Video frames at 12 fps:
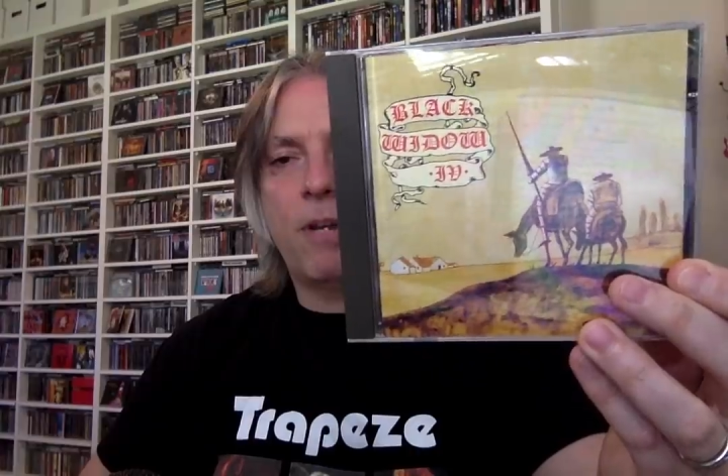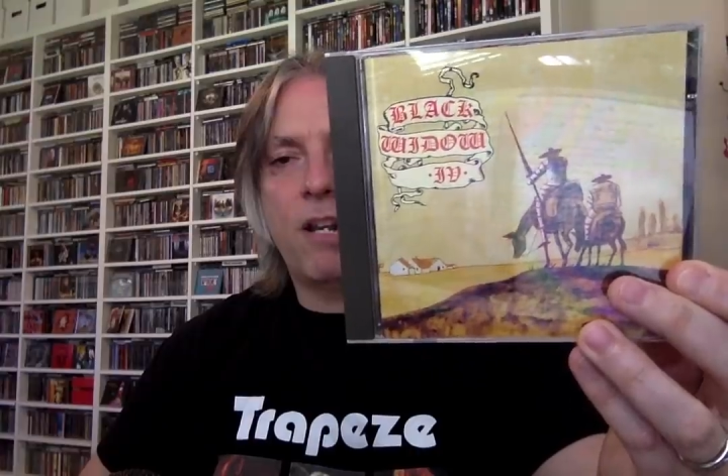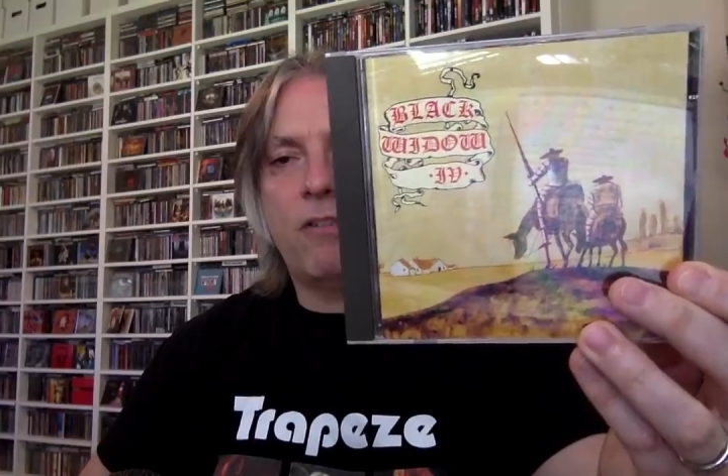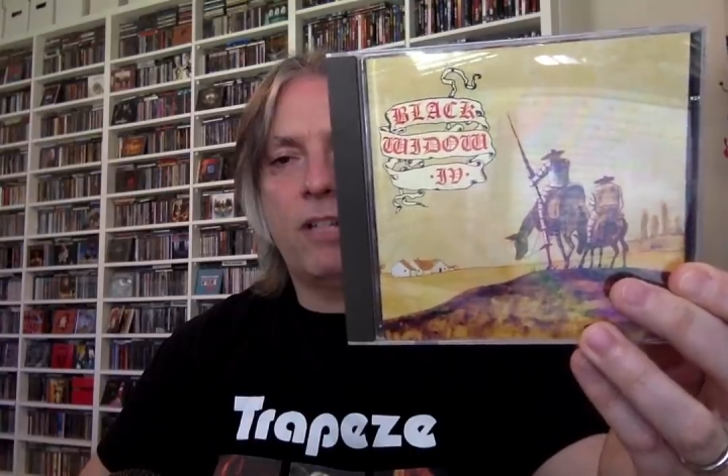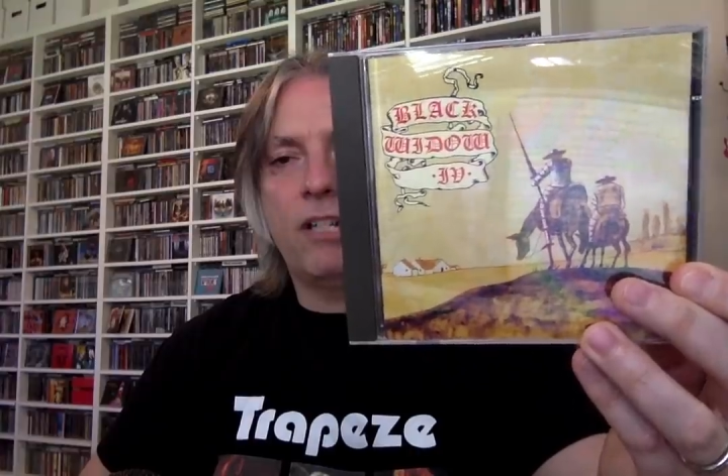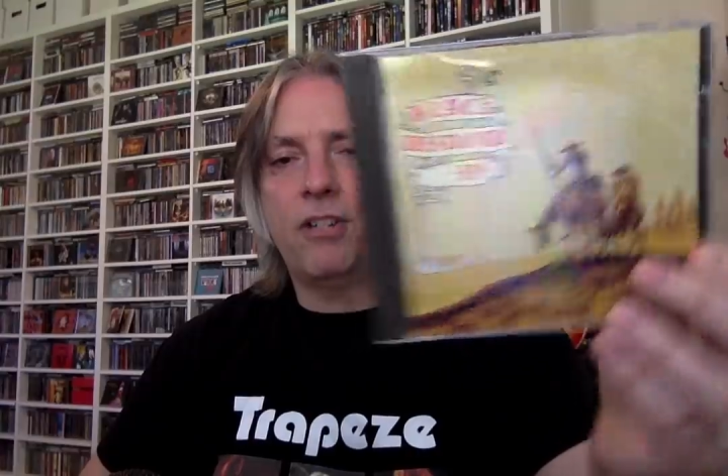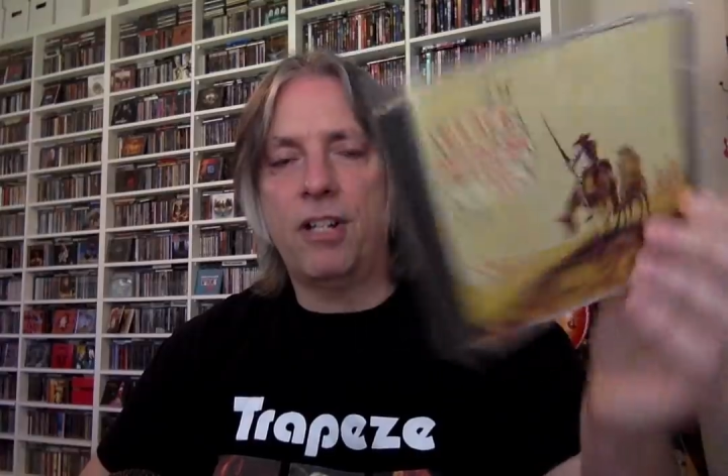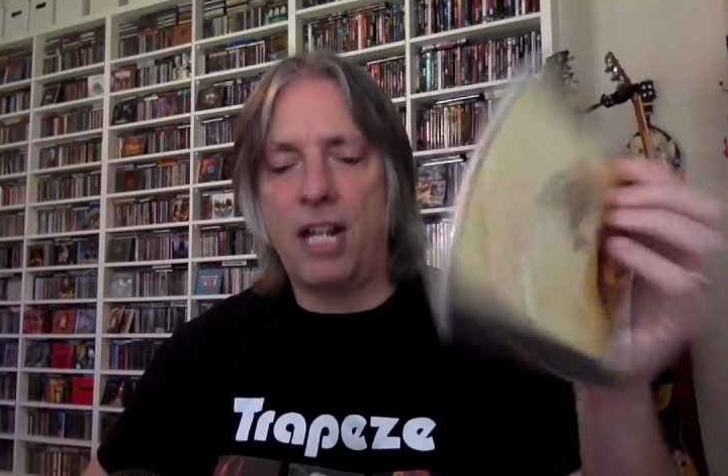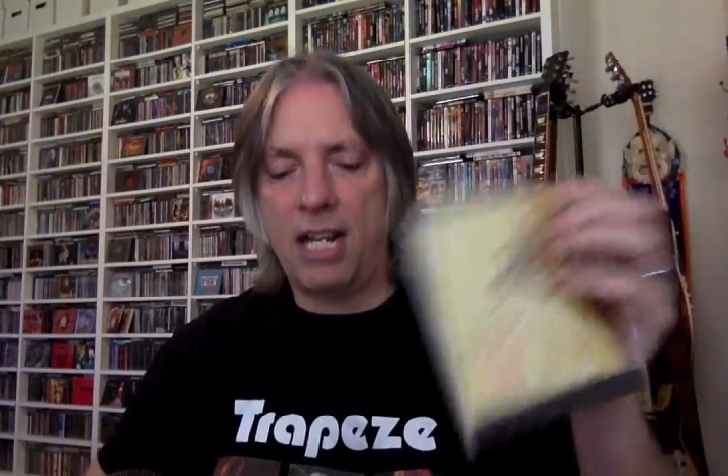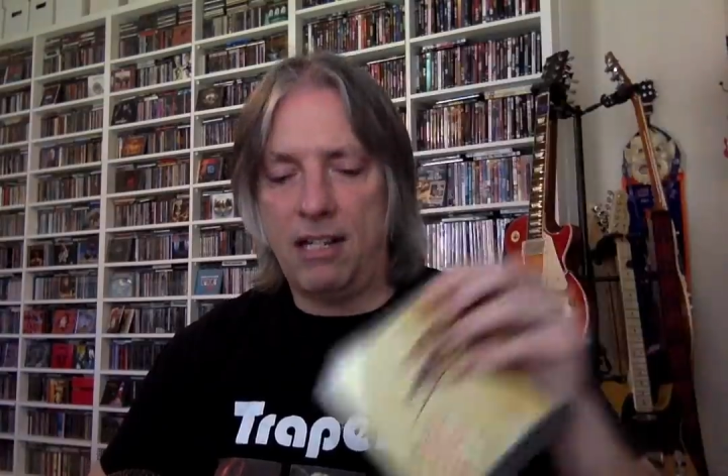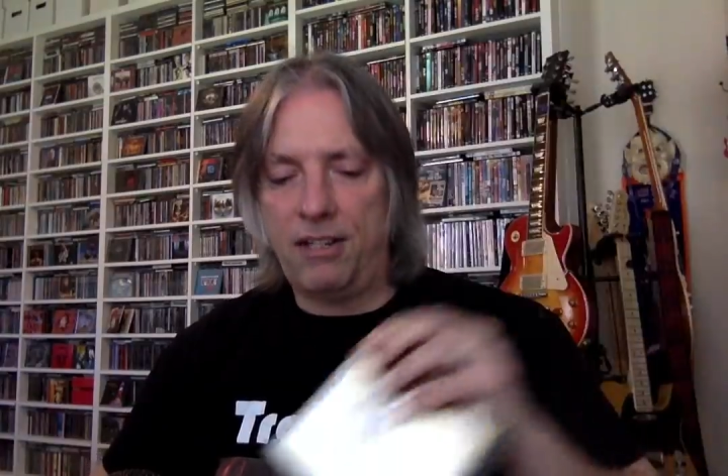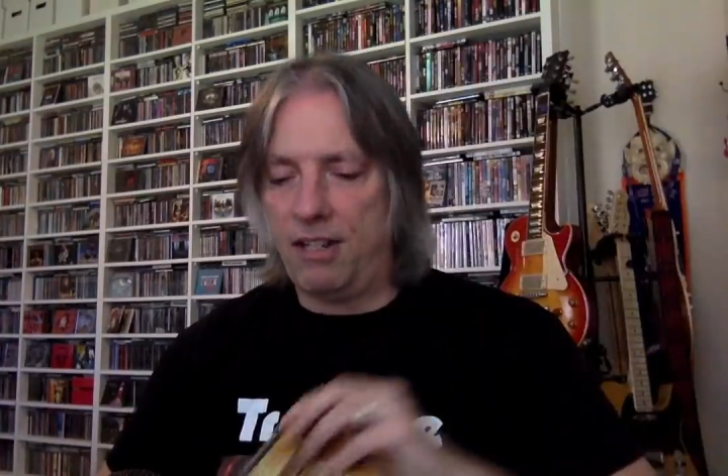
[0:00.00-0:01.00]
but not released till
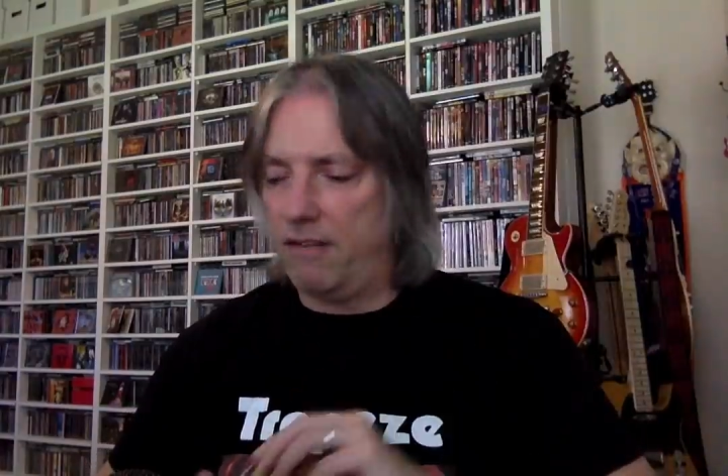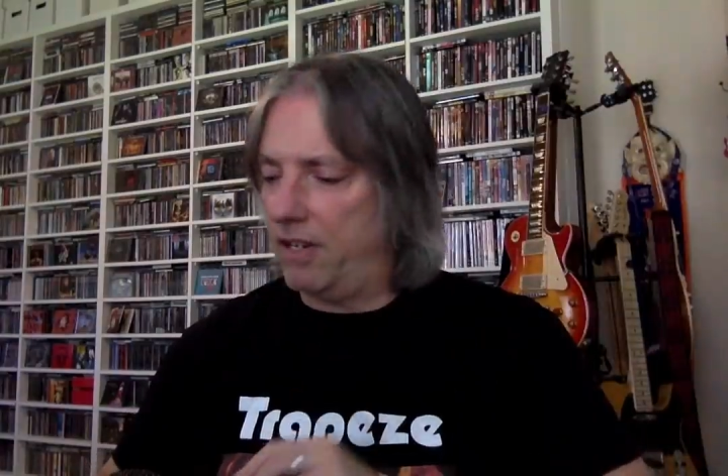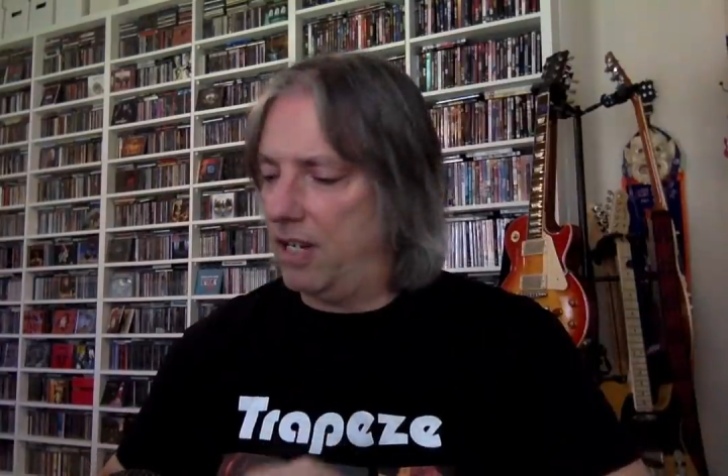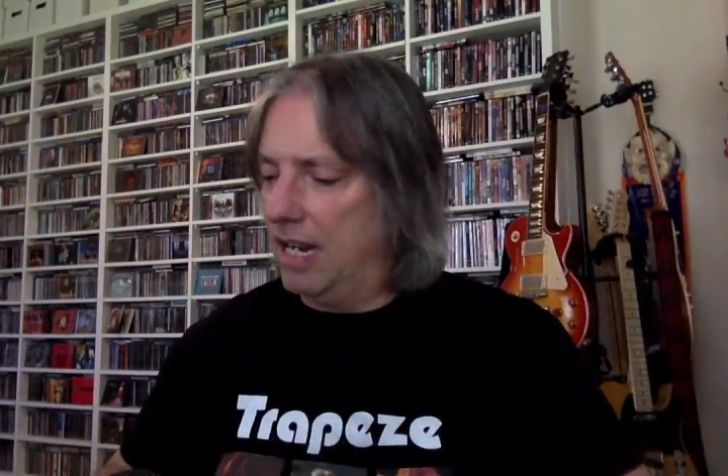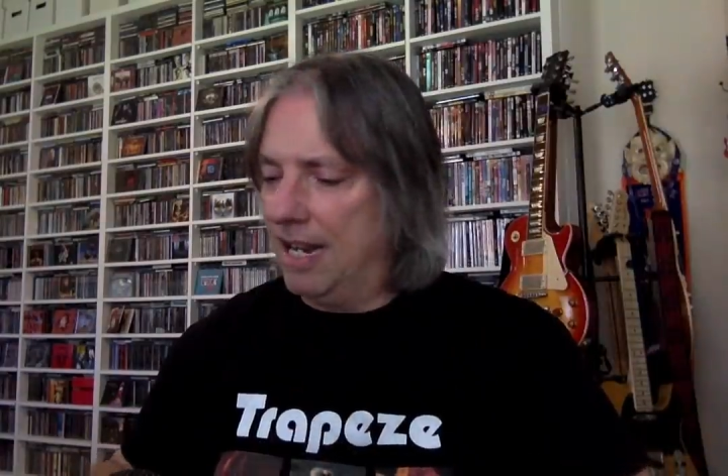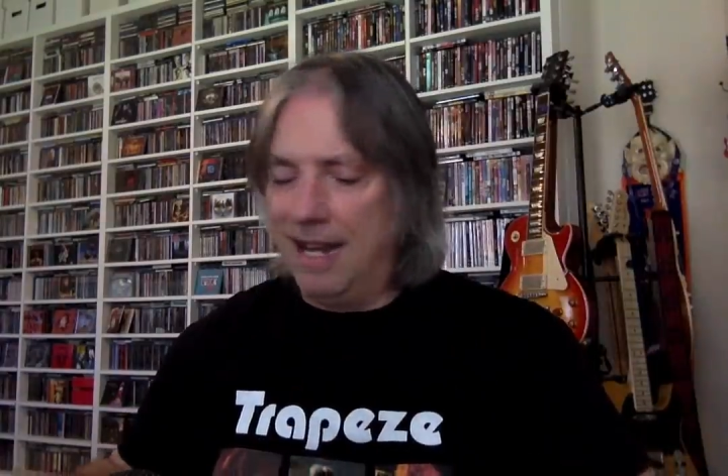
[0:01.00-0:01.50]
97.